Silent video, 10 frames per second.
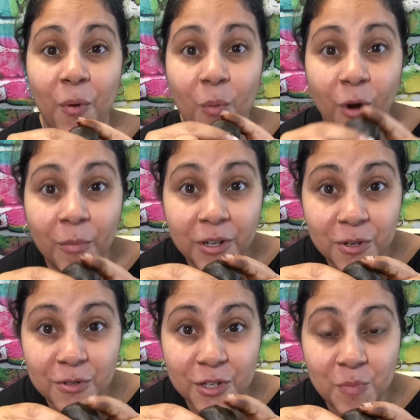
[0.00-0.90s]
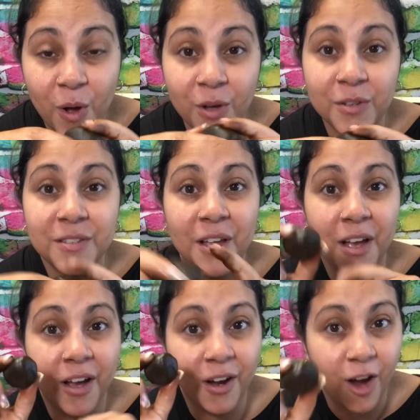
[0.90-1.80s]
Wormer dosage balls,
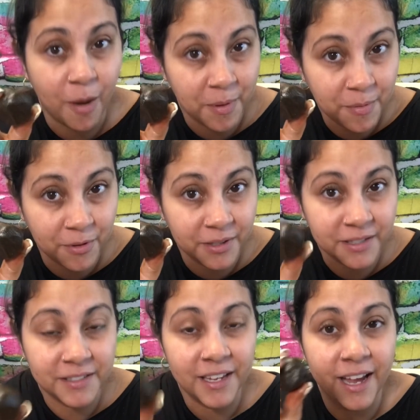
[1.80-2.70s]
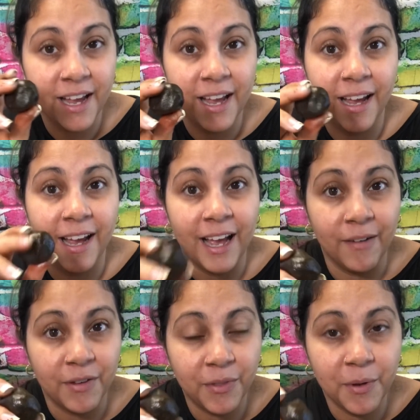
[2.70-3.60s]
Copper Bolus,
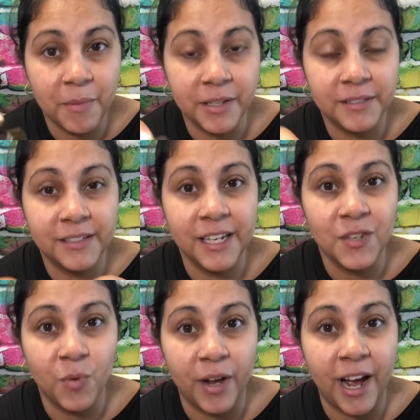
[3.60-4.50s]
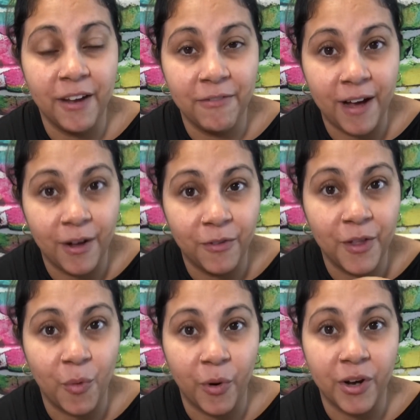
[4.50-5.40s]
every 3 months is what I found
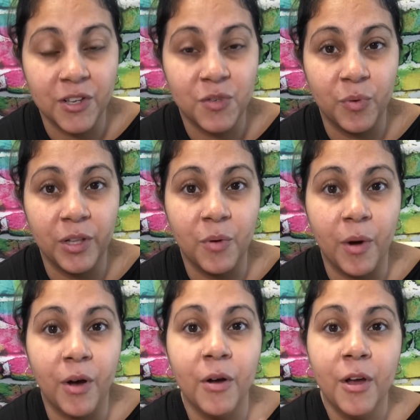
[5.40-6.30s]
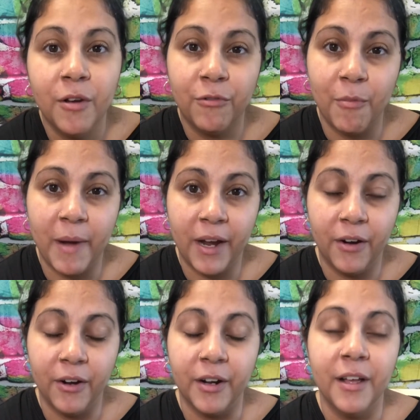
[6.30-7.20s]
that works really well for my
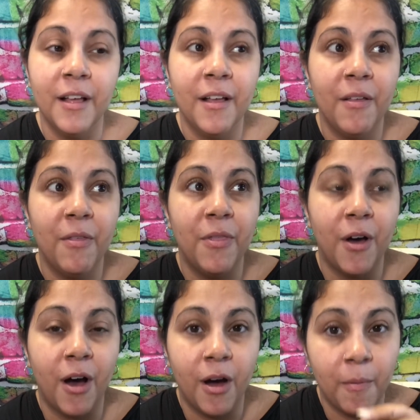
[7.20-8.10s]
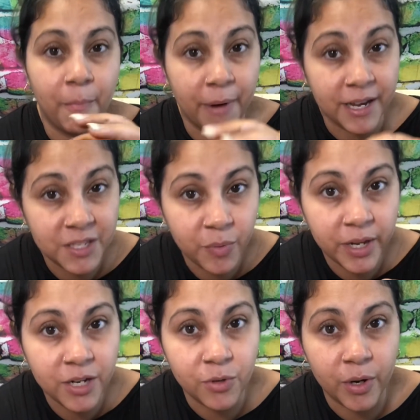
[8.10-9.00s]
herd. The best way
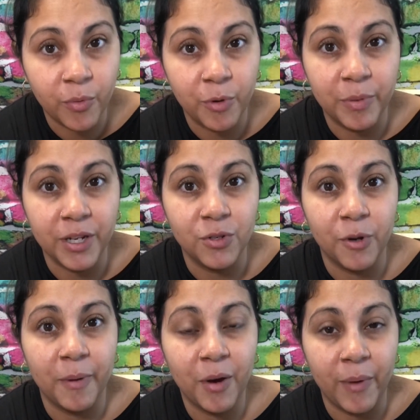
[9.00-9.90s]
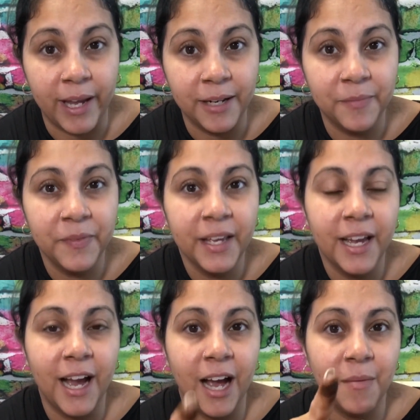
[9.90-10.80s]
to do it would be to do it by weight.
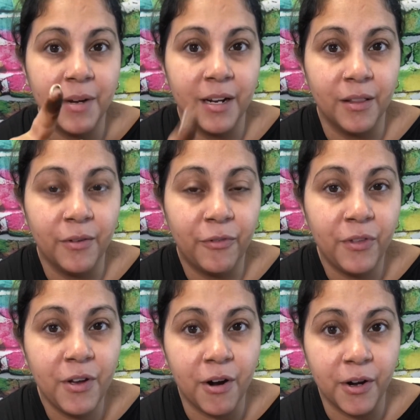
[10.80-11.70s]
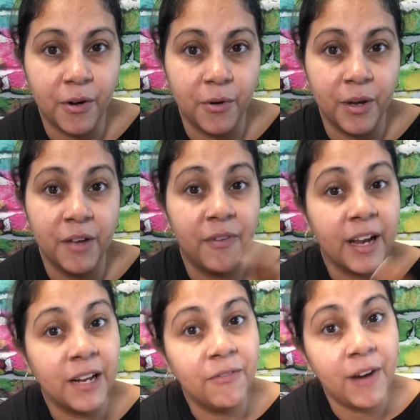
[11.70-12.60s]
I'm gonna look for the article if I
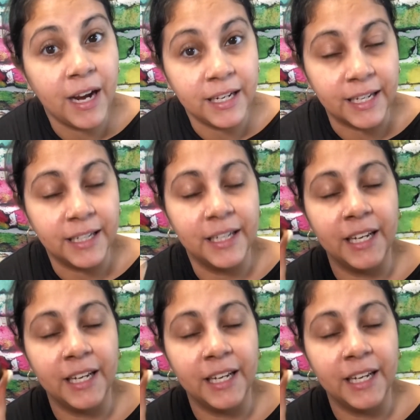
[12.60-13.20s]
can find it.